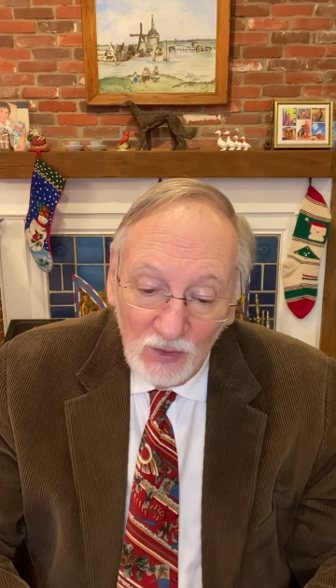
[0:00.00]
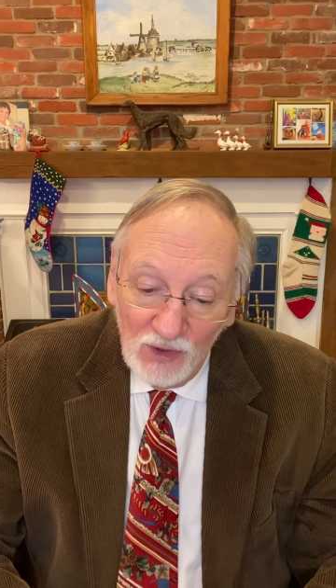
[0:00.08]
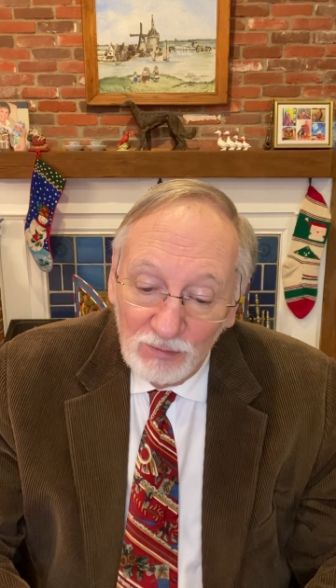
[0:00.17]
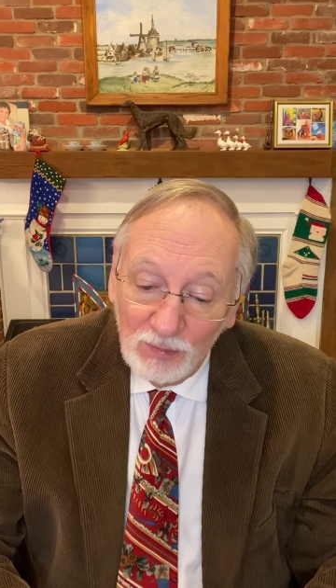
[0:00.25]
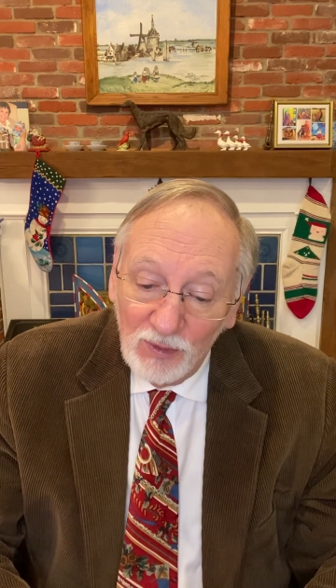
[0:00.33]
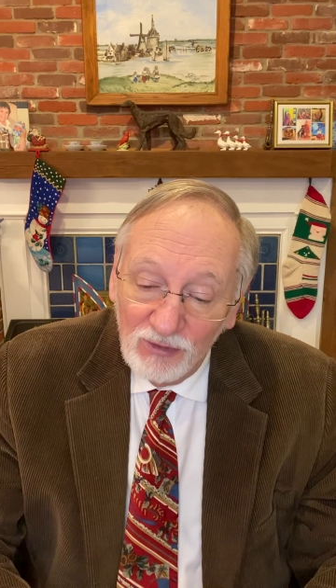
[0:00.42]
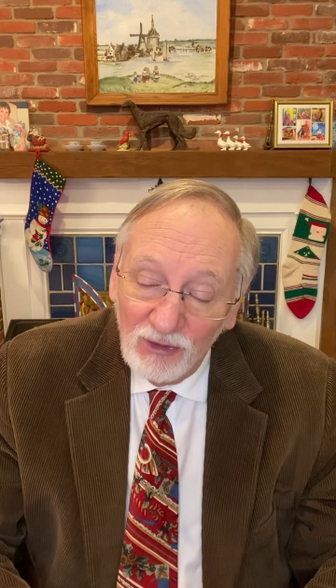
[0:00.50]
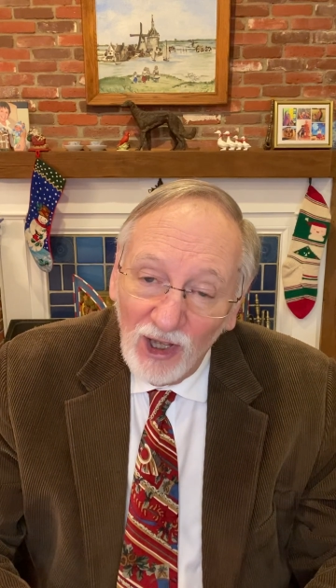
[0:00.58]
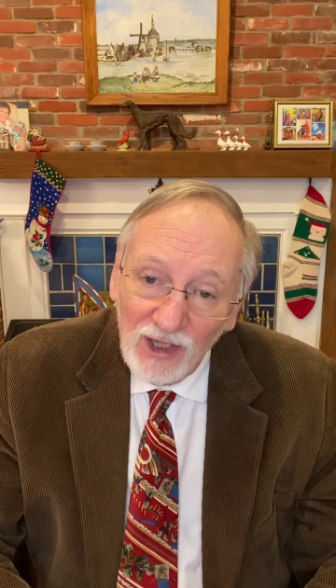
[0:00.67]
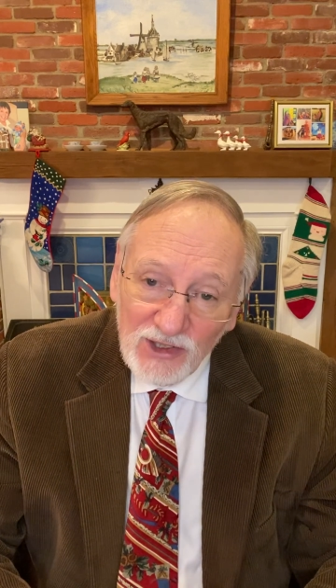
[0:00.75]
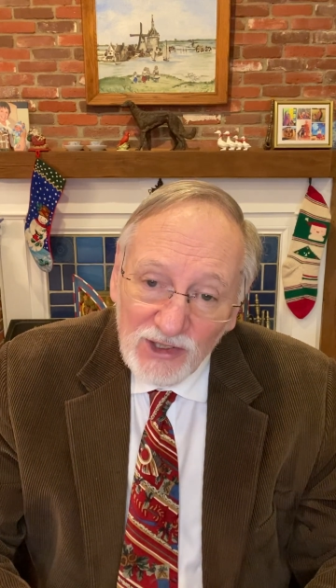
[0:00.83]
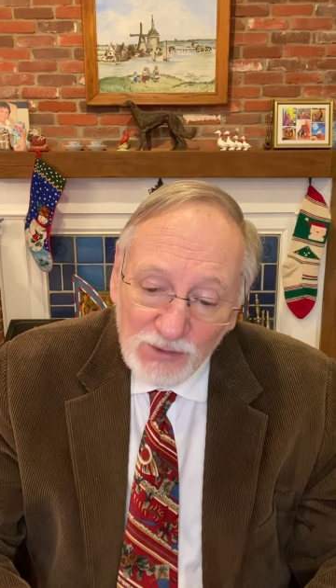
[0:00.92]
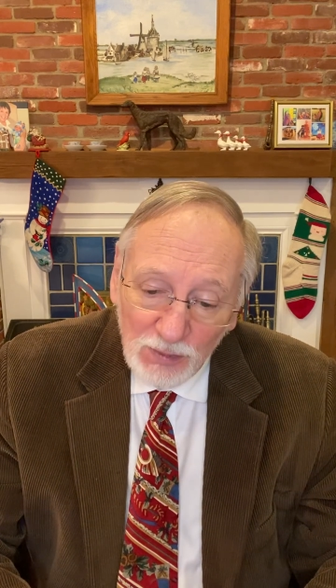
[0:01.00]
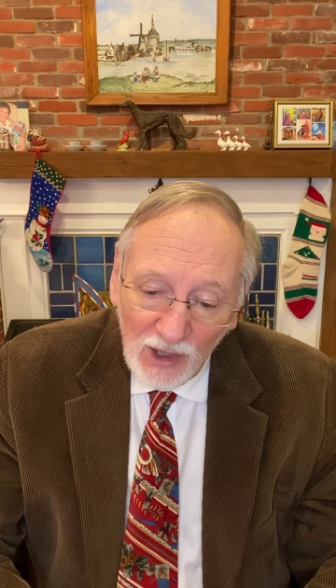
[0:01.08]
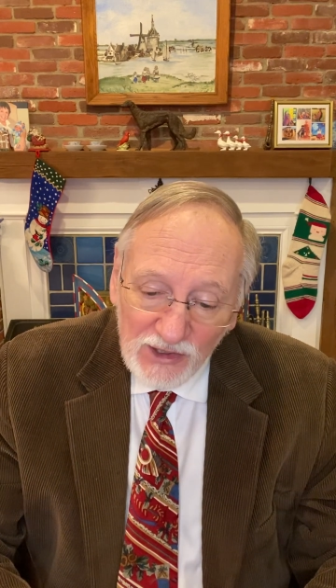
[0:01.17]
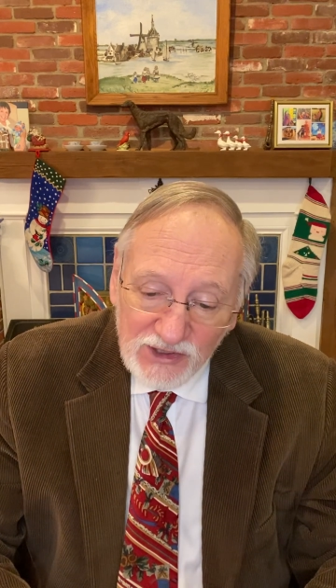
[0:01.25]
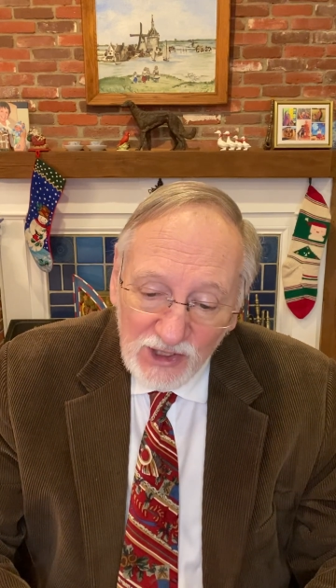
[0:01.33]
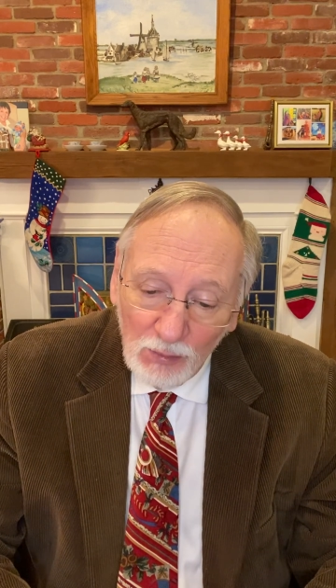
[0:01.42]
if Befana
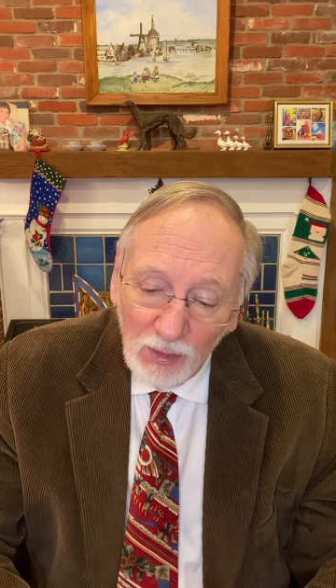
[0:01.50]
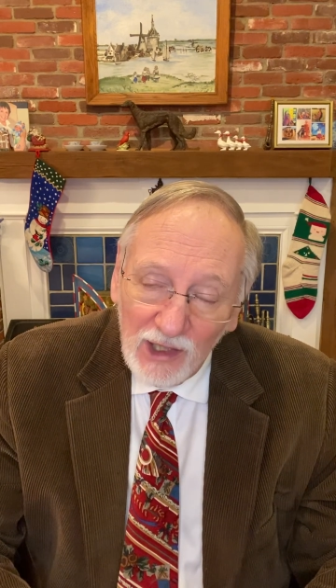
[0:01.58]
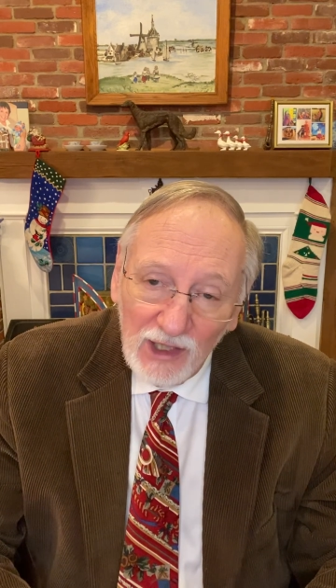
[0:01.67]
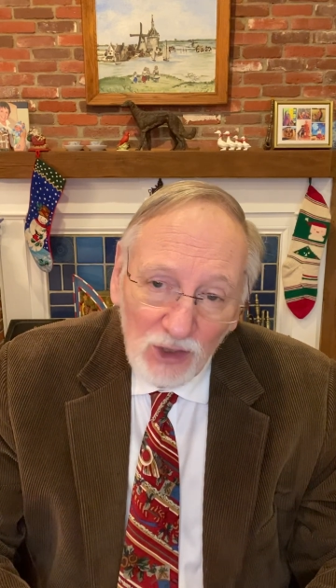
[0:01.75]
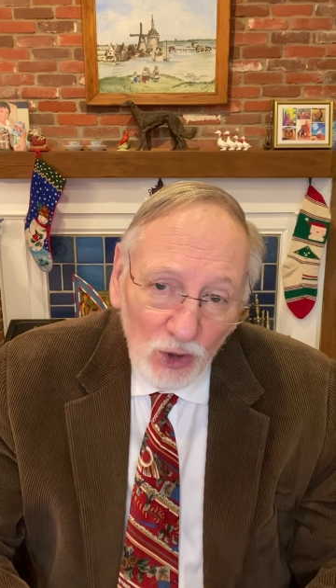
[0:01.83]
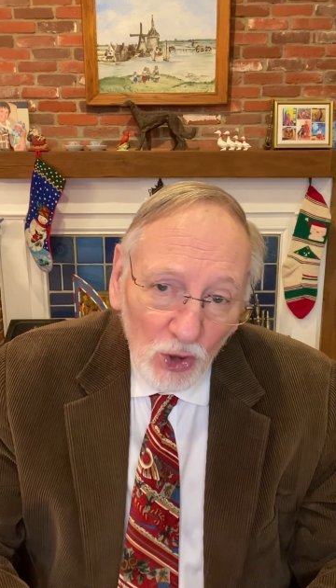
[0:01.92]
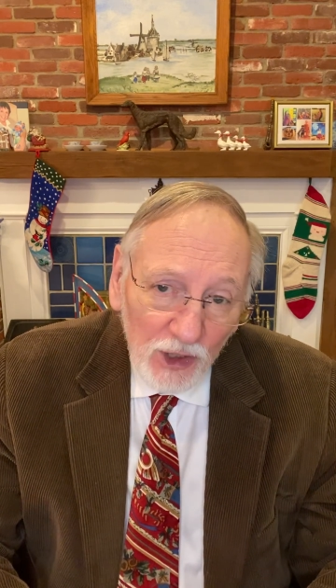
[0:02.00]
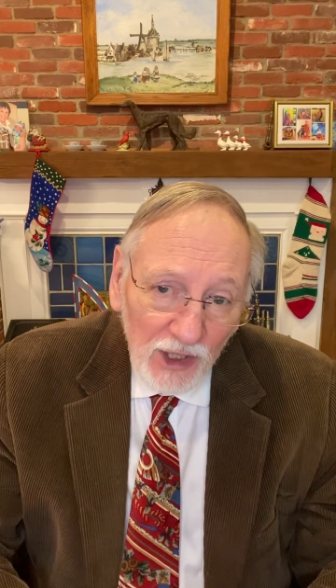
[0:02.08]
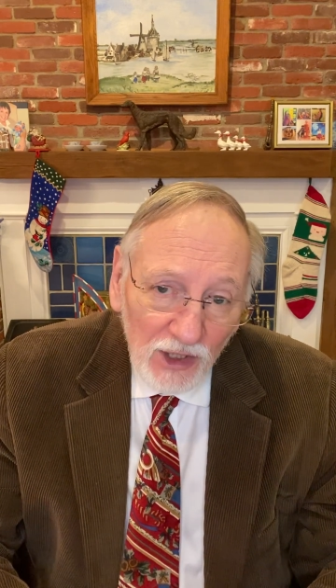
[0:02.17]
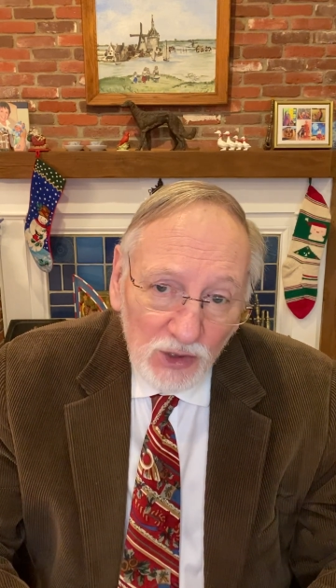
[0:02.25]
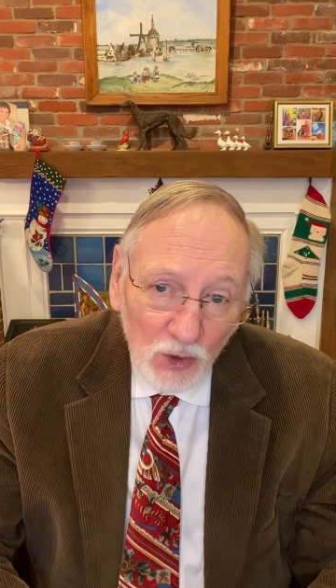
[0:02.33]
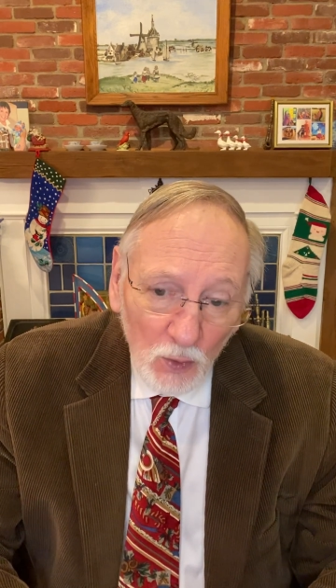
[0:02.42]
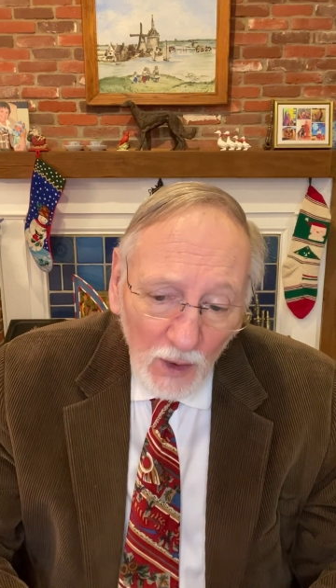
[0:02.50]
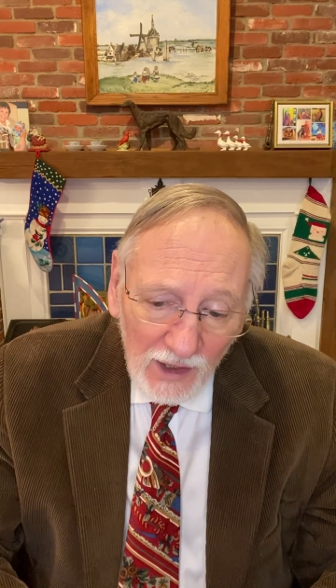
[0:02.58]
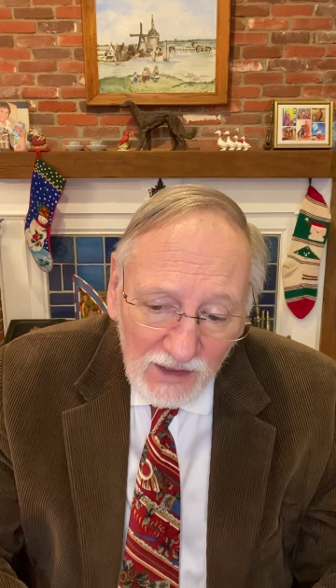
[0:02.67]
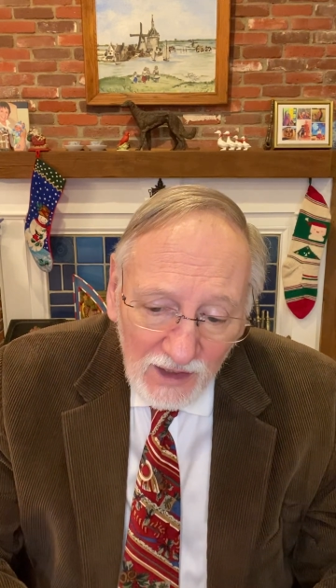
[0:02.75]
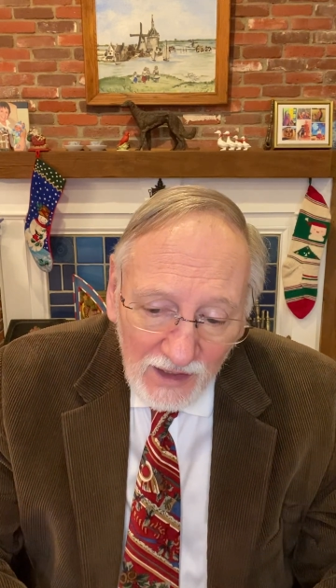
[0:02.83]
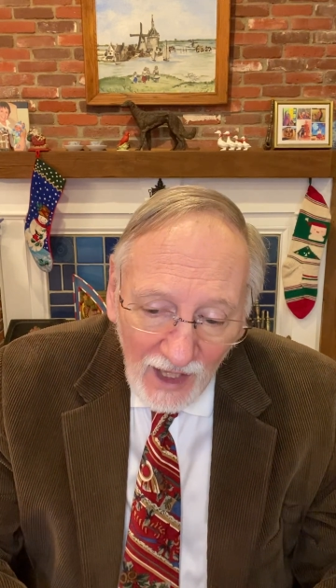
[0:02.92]
spots somebody looking
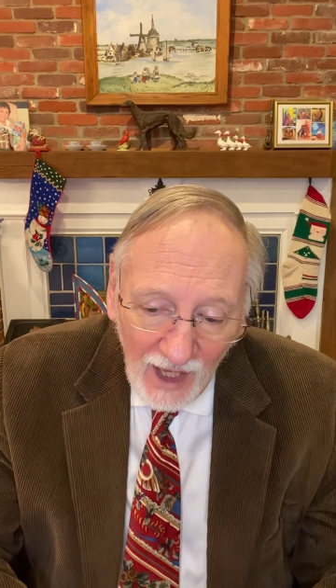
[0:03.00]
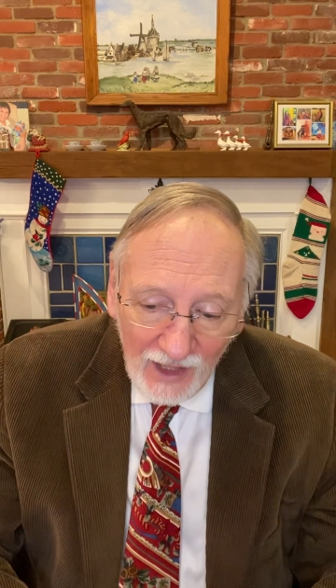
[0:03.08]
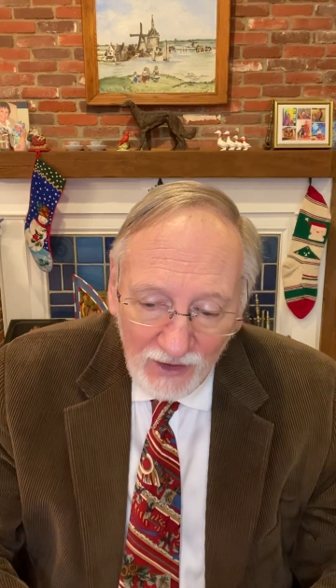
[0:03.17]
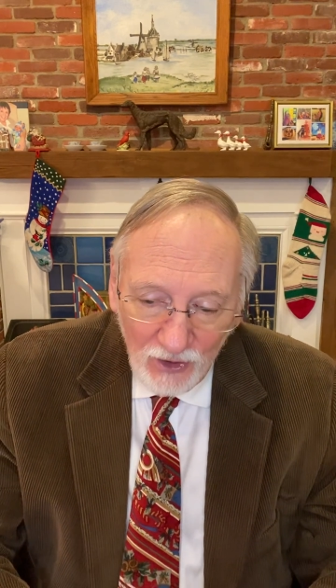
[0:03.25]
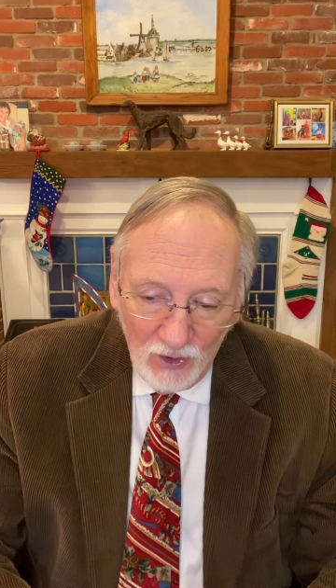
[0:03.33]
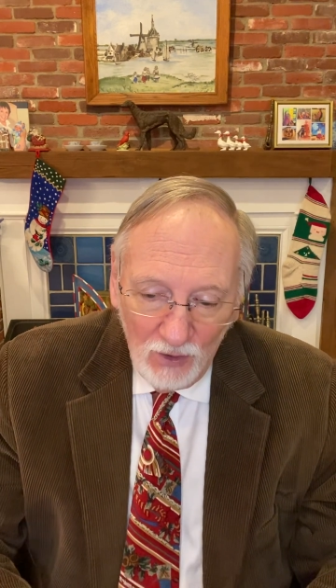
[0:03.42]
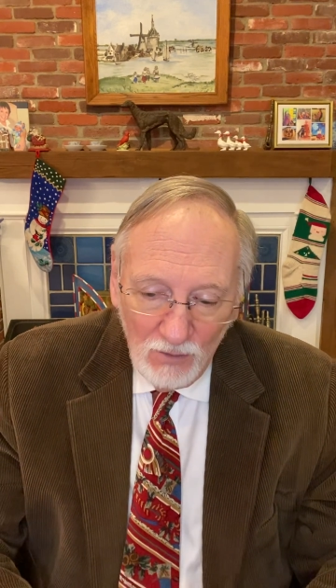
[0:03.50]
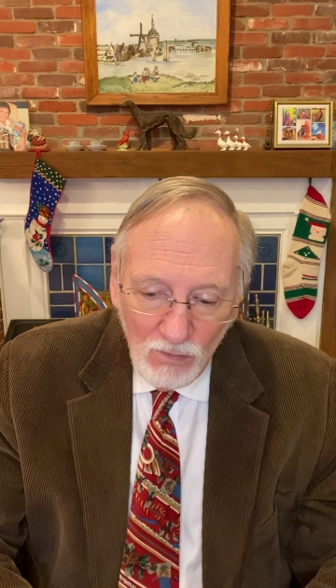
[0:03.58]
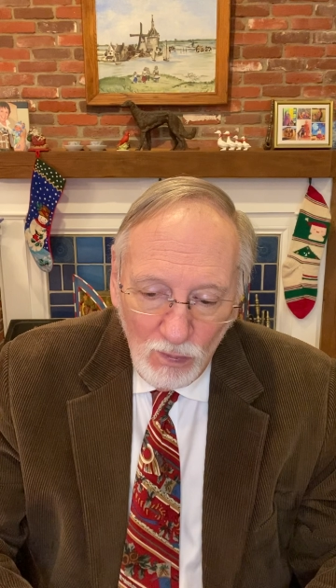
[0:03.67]
directly at her,